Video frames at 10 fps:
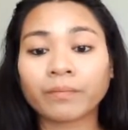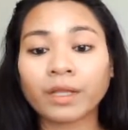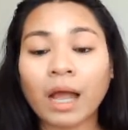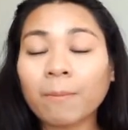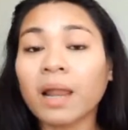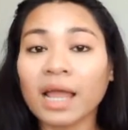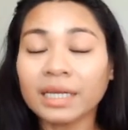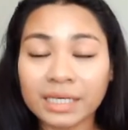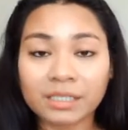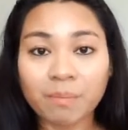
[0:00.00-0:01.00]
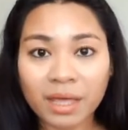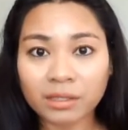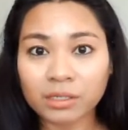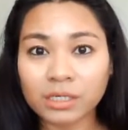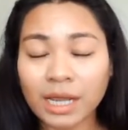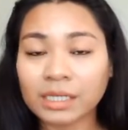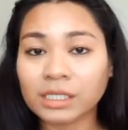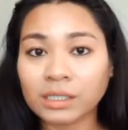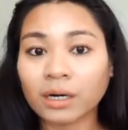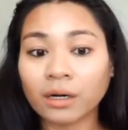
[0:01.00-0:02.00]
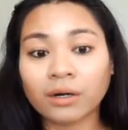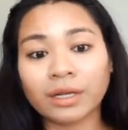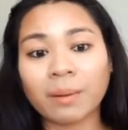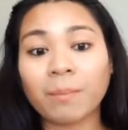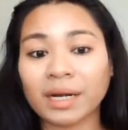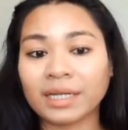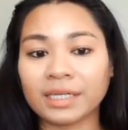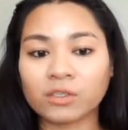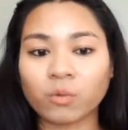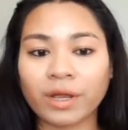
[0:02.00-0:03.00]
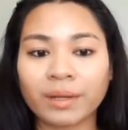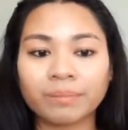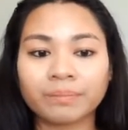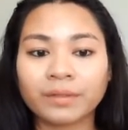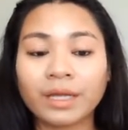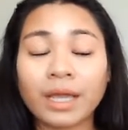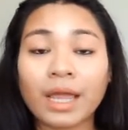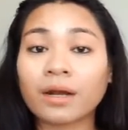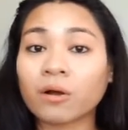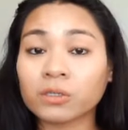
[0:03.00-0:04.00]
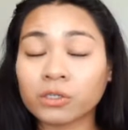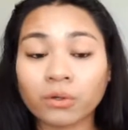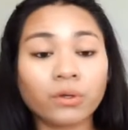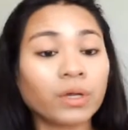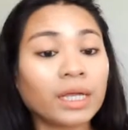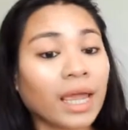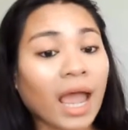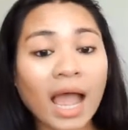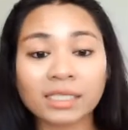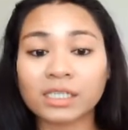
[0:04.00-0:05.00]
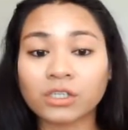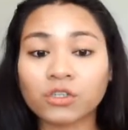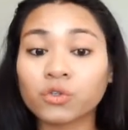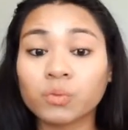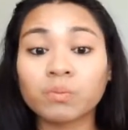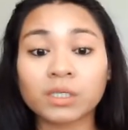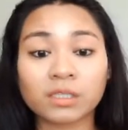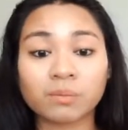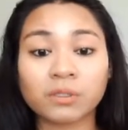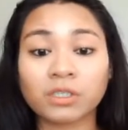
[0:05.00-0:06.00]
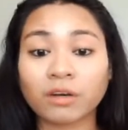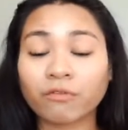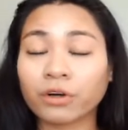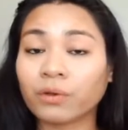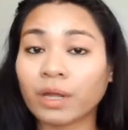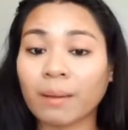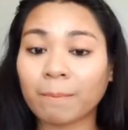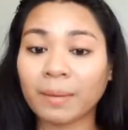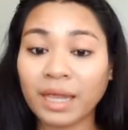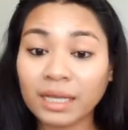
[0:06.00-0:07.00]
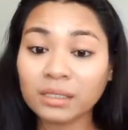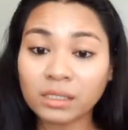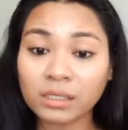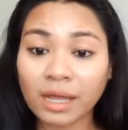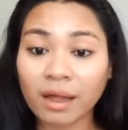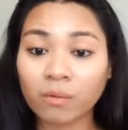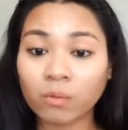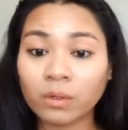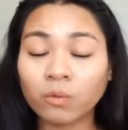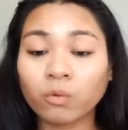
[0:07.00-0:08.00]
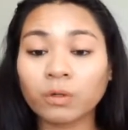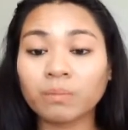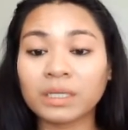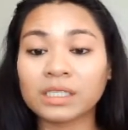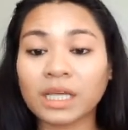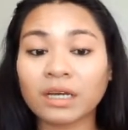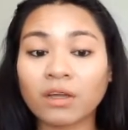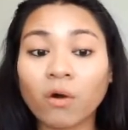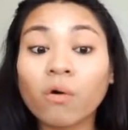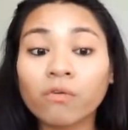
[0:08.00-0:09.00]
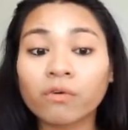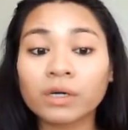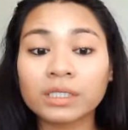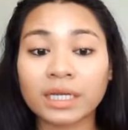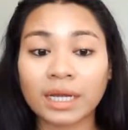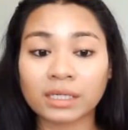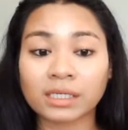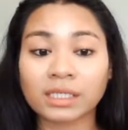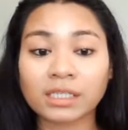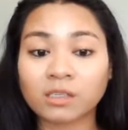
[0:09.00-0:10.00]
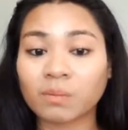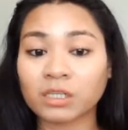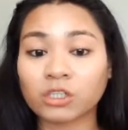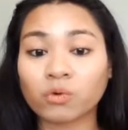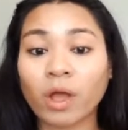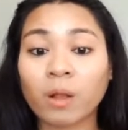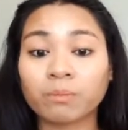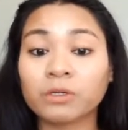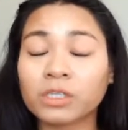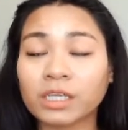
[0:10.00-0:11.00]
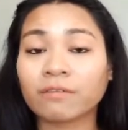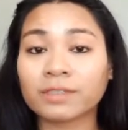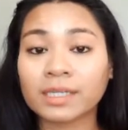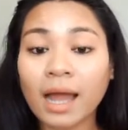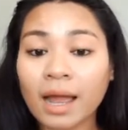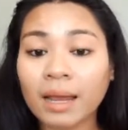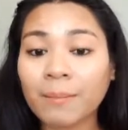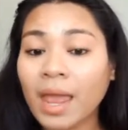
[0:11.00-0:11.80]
apply these methods and start earning money this way. And also you can get access to multiple done-for-you campaigns that will be sending over the next 6 months to help you save time